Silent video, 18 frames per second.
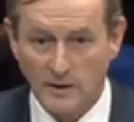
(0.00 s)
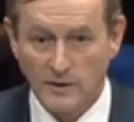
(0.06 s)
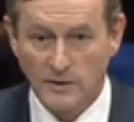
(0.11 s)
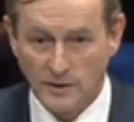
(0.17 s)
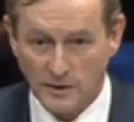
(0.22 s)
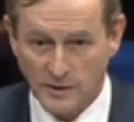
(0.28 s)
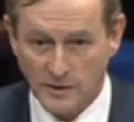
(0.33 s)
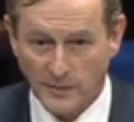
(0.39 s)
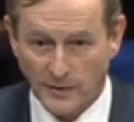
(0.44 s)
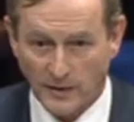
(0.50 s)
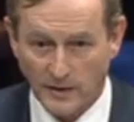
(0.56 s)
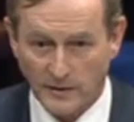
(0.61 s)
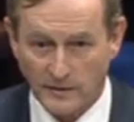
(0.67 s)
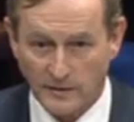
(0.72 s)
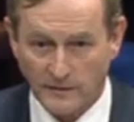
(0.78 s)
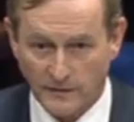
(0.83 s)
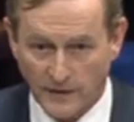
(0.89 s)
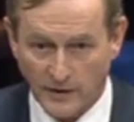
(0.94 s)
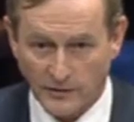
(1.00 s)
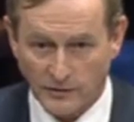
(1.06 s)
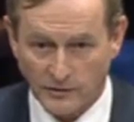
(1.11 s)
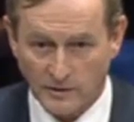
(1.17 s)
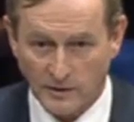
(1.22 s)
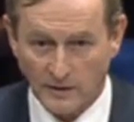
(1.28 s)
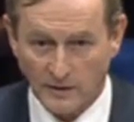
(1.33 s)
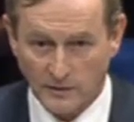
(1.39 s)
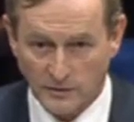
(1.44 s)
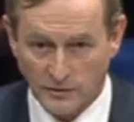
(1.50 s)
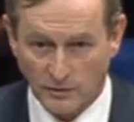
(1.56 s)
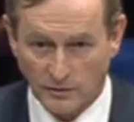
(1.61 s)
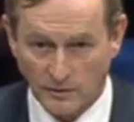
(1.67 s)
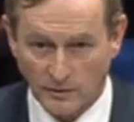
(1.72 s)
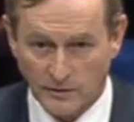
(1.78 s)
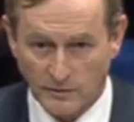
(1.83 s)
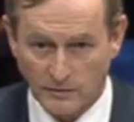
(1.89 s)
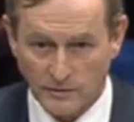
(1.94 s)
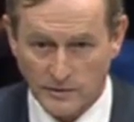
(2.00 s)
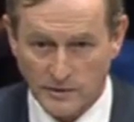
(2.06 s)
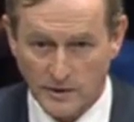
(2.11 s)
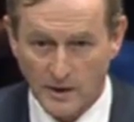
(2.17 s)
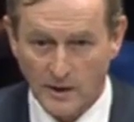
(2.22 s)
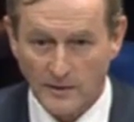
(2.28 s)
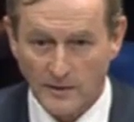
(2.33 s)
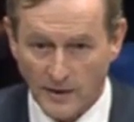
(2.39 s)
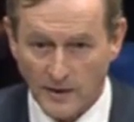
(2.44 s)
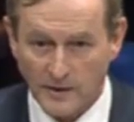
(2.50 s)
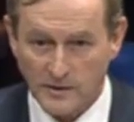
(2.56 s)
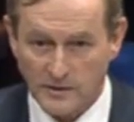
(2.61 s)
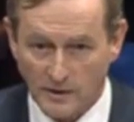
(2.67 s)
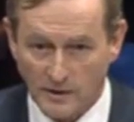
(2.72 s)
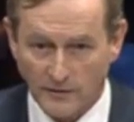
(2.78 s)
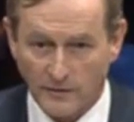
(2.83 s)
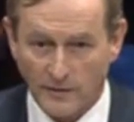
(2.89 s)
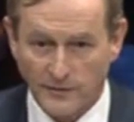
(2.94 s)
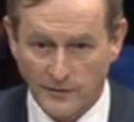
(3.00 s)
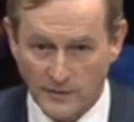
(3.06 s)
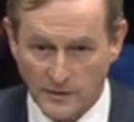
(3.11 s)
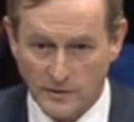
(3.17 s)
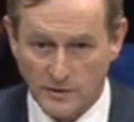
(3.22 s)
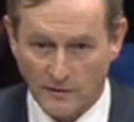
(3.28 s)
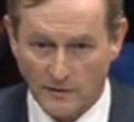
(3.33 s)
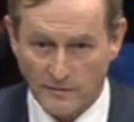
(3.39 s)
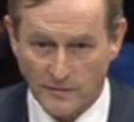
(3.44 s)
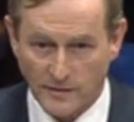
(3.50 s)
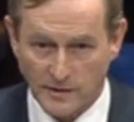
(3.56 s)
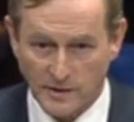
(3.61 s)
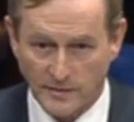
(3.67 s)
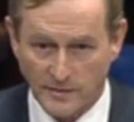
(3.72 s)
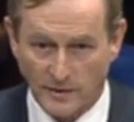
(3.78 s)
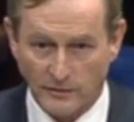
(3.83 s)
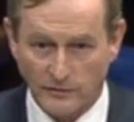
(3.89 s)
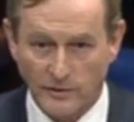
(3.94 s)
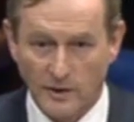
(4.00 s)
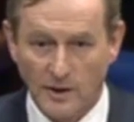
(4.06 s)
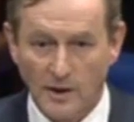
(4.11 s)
disappointed fashion on the dole queues. That's not what this government is about.